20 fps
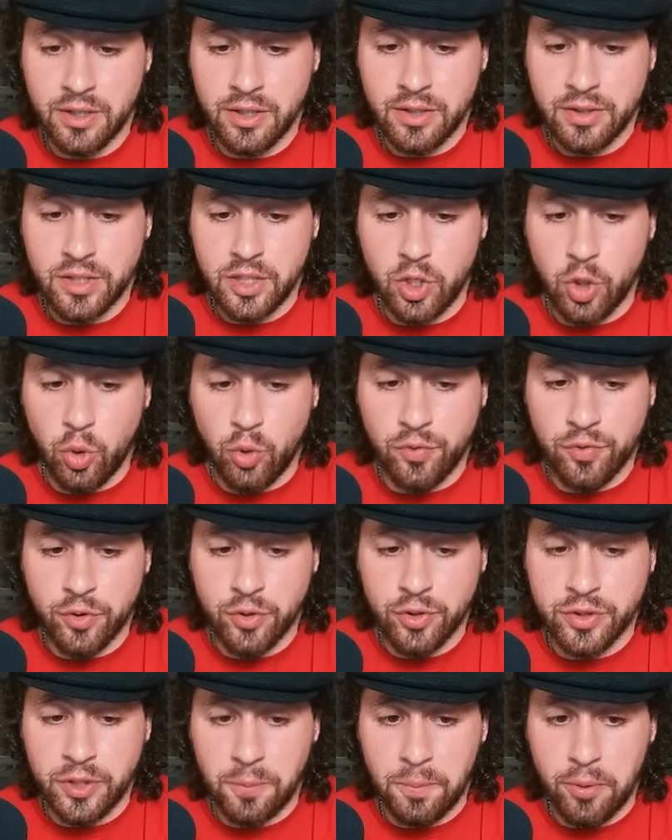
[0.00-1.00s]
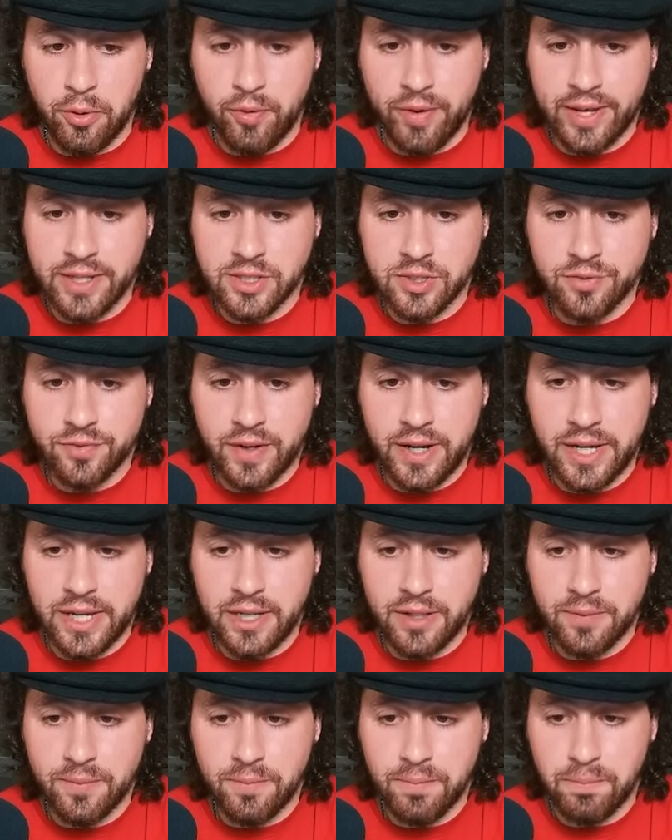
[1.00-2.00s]
The over in the Perez
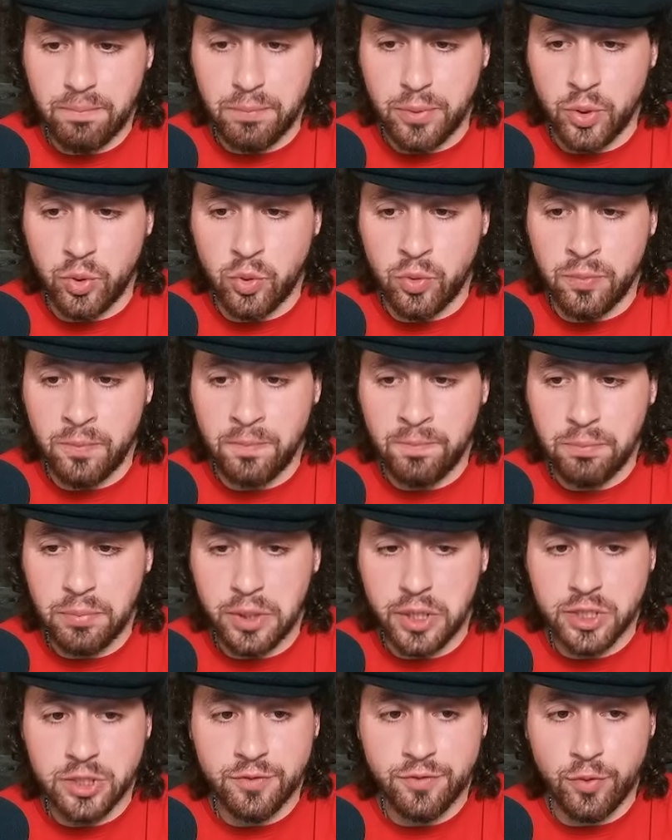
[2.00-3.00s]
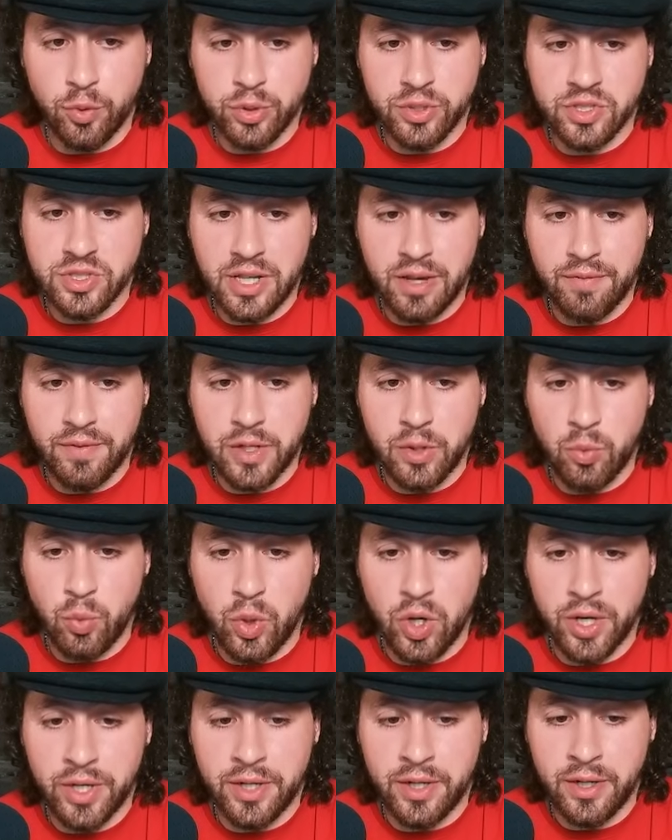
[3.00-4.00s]
fight, boom, plus
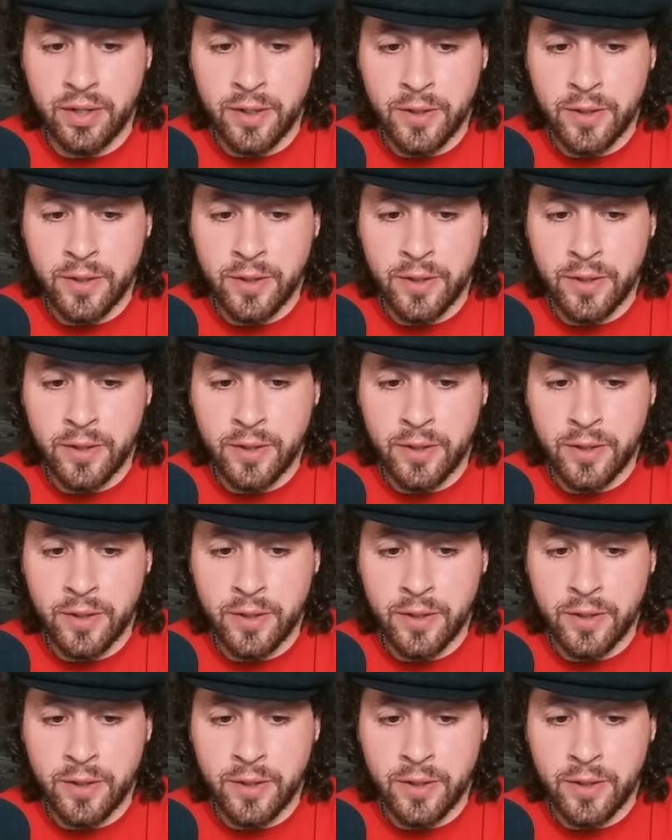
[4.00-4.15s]
471.